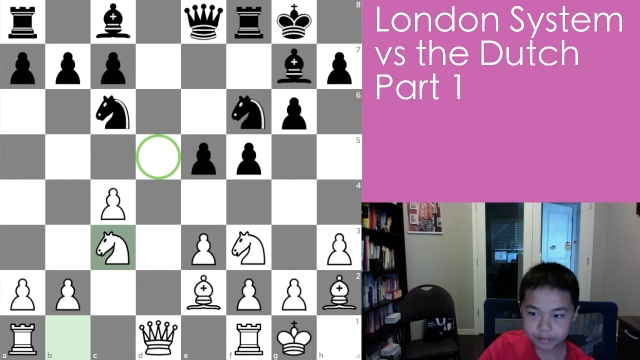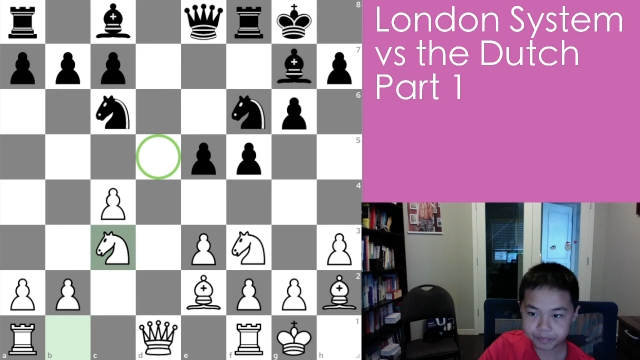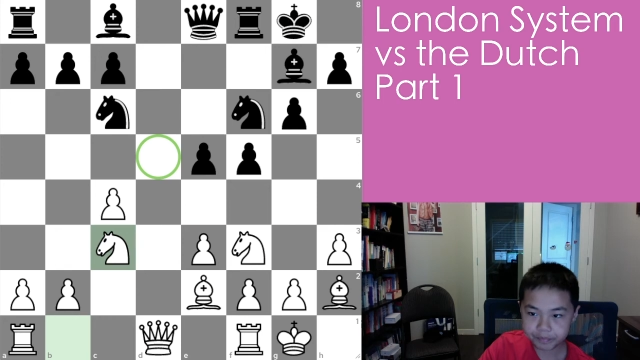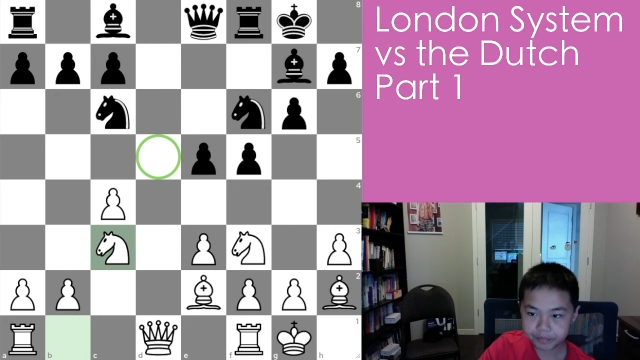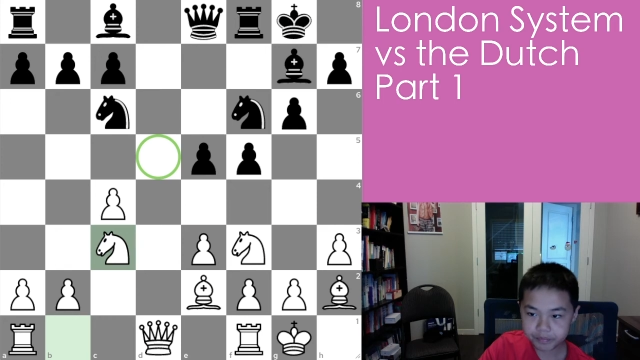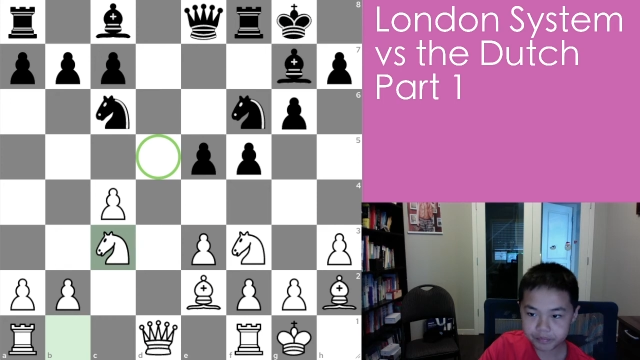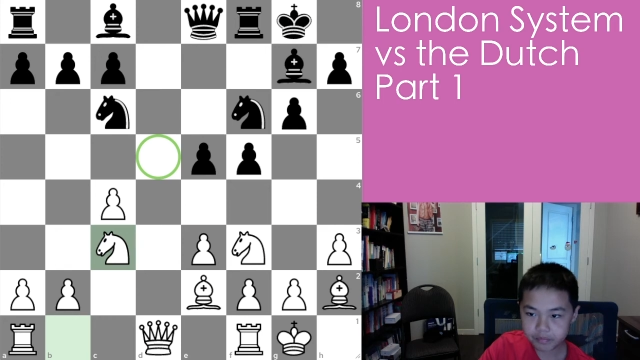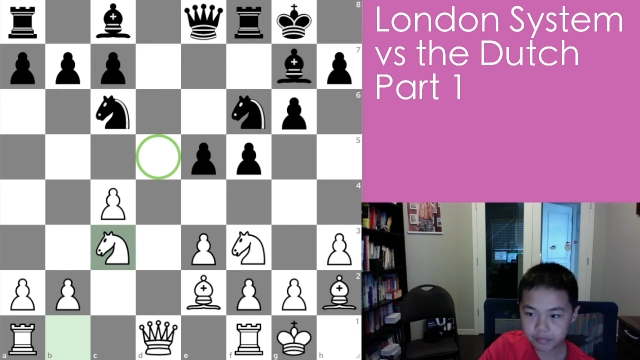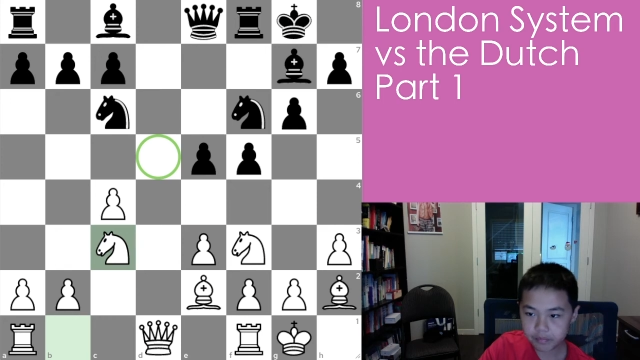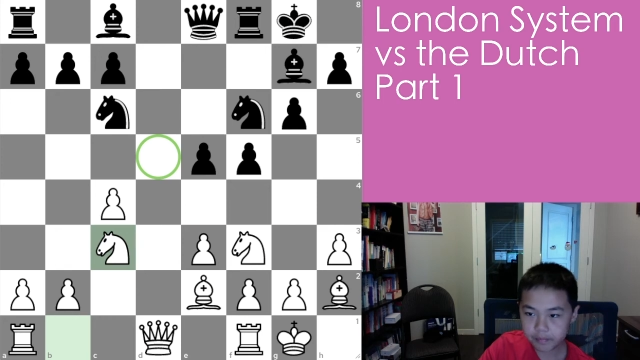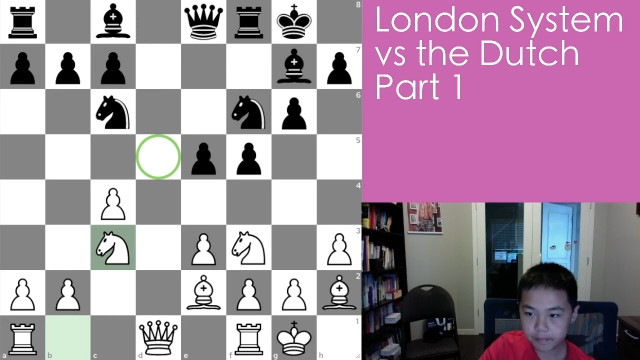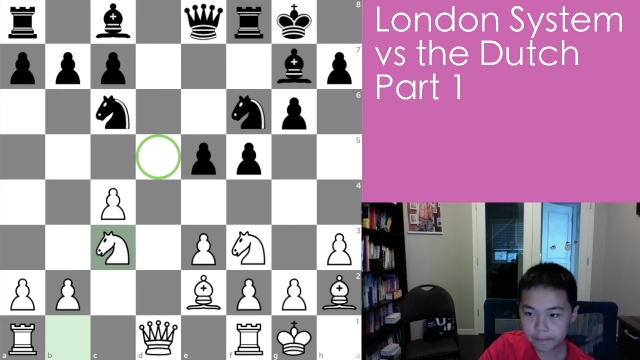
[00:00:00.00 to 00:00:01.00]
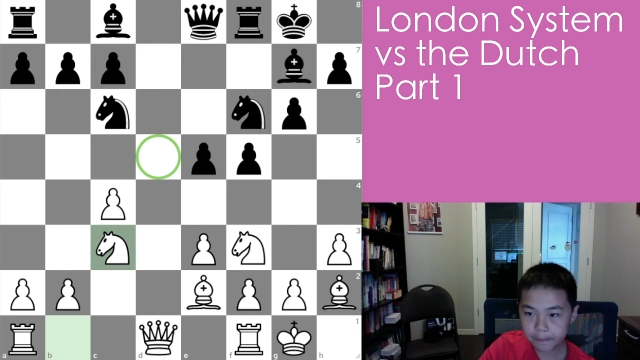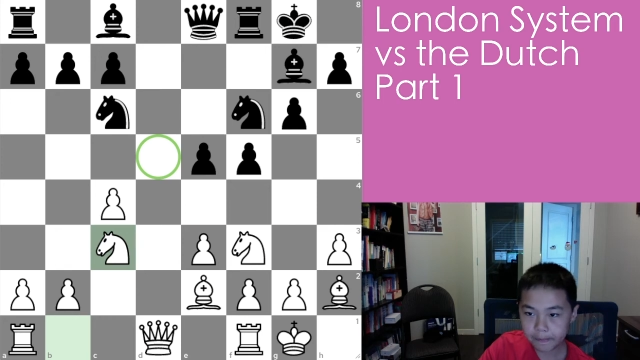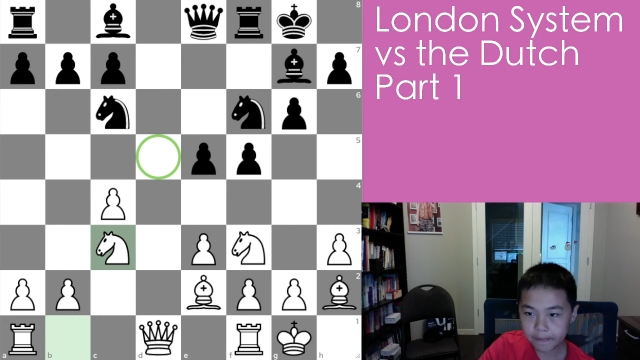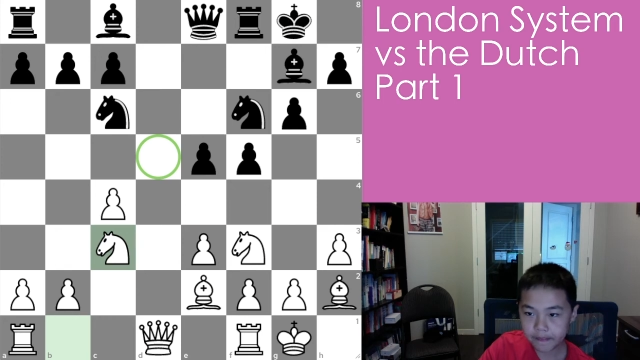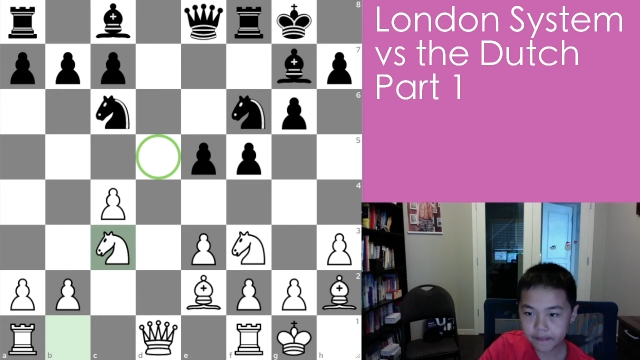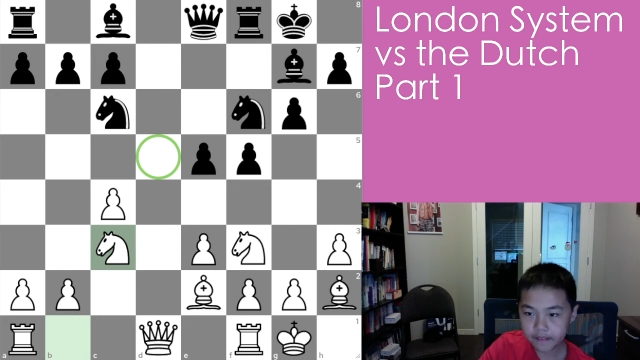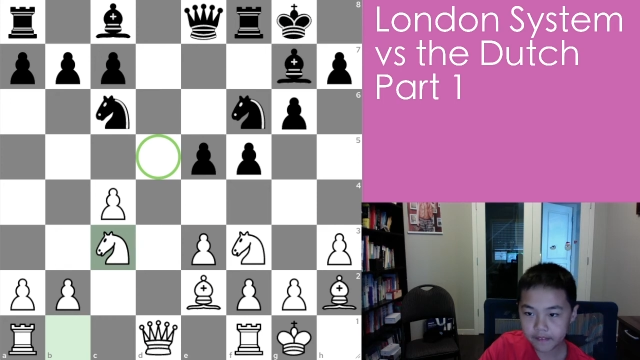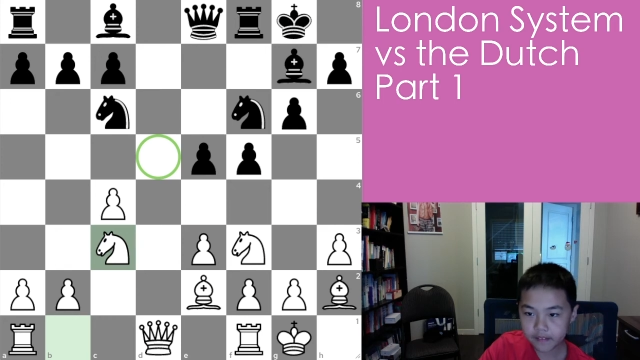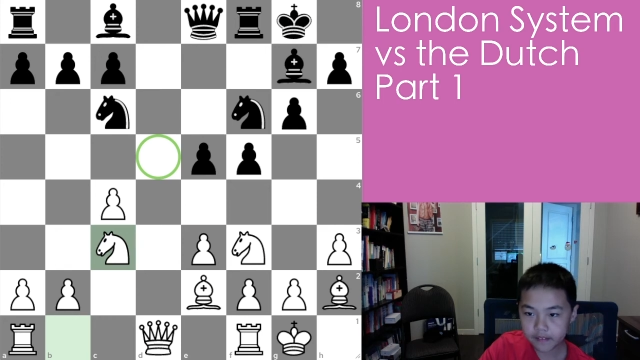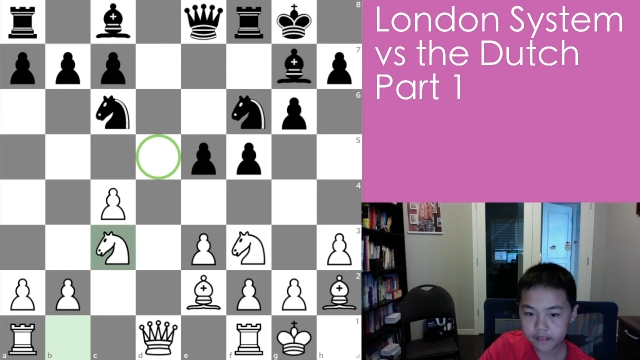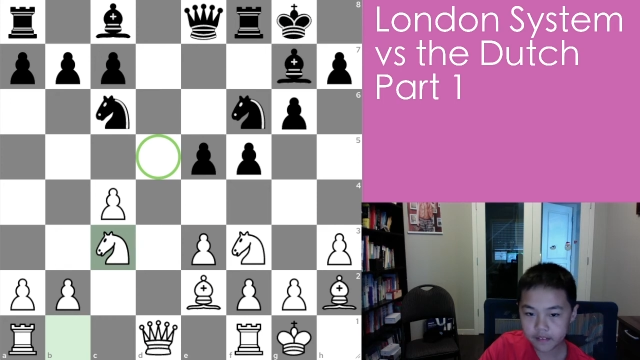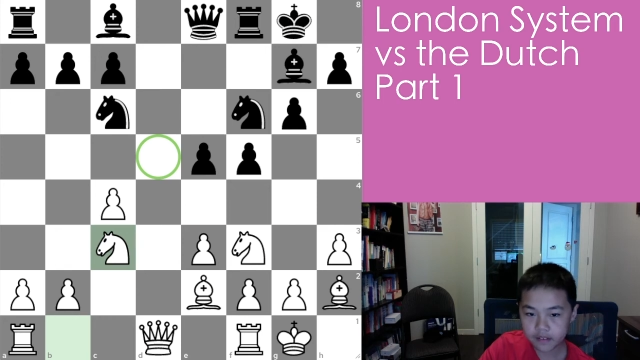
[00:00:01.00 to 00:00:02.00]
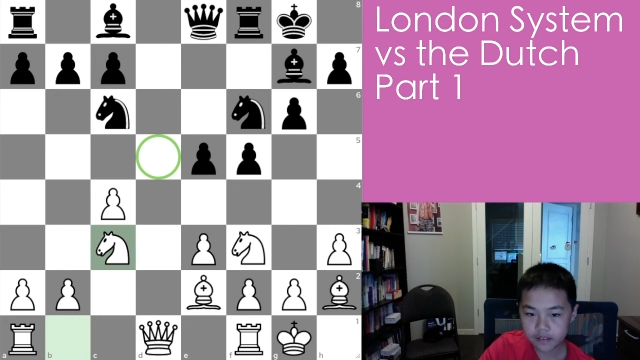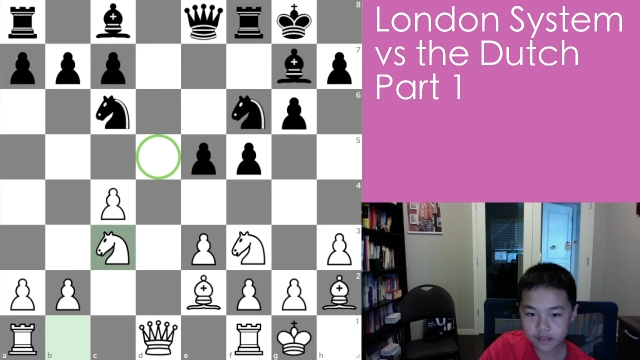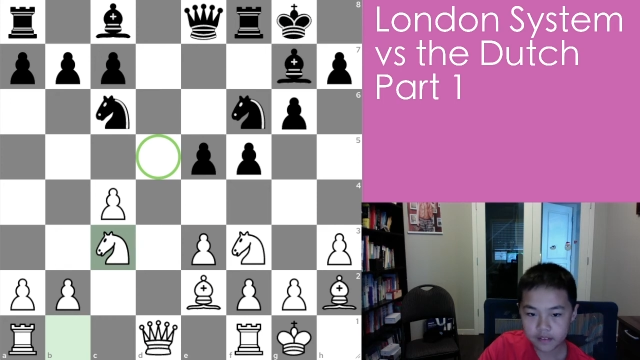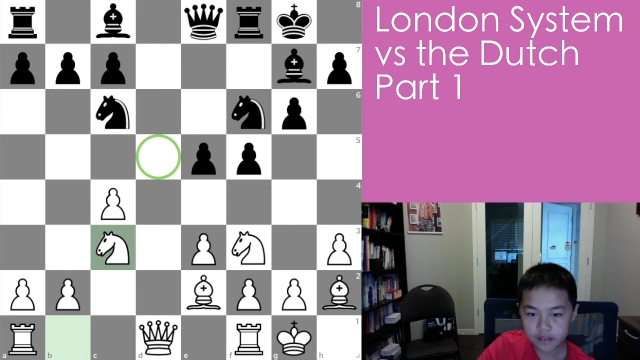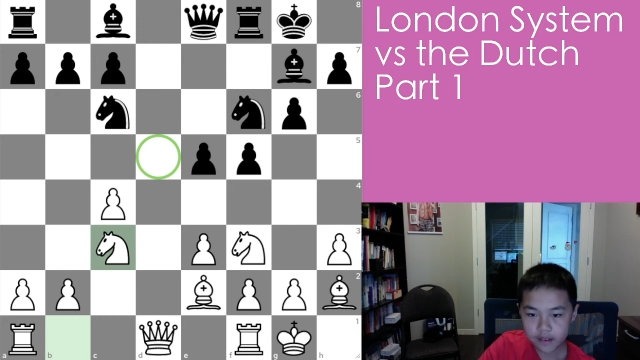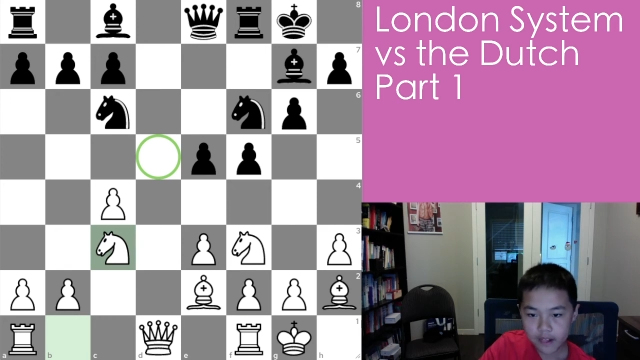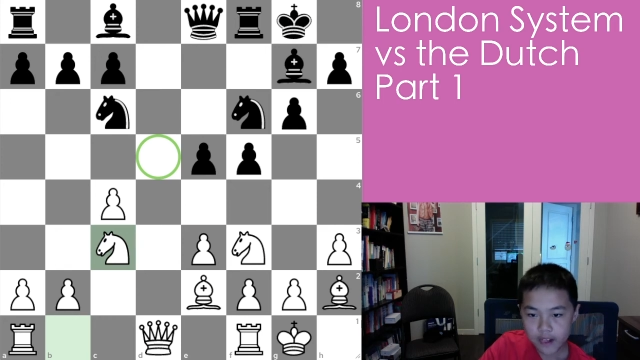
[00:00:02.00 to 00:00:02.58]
(silence)